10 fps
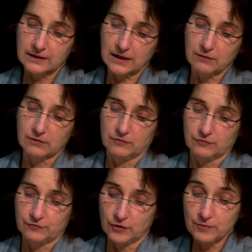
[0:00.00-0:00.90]
Now,
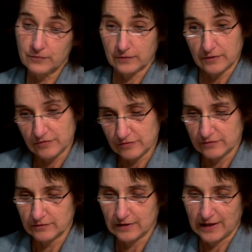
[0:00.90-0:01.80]
from
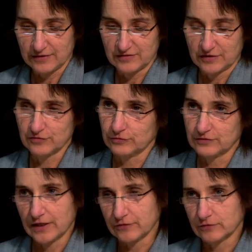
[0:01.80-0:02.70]
this
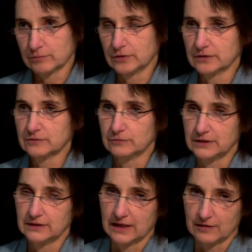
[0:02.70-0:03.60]
ancestral tetrapod,
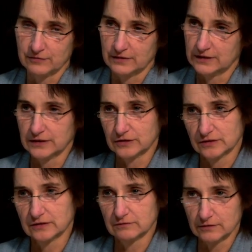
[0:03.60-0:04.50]
we have the
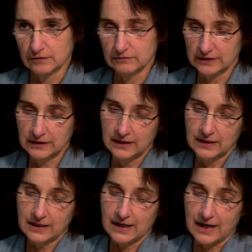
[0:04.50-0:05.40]
lineages evolving.
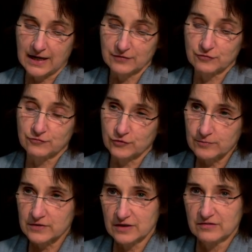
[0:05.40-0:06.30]
And
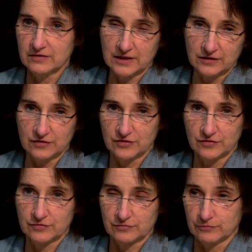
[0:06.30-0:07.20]
from these
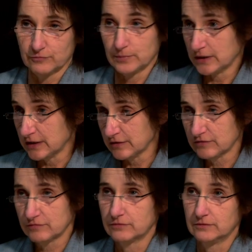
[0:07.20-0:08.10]
lineages, from
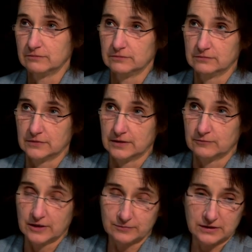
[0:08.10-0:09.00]
birds, from
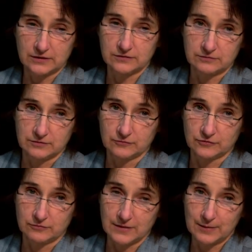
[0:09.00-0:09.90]
reptiles,
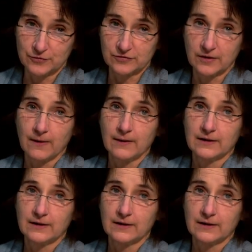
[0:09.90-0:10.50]
from mammals,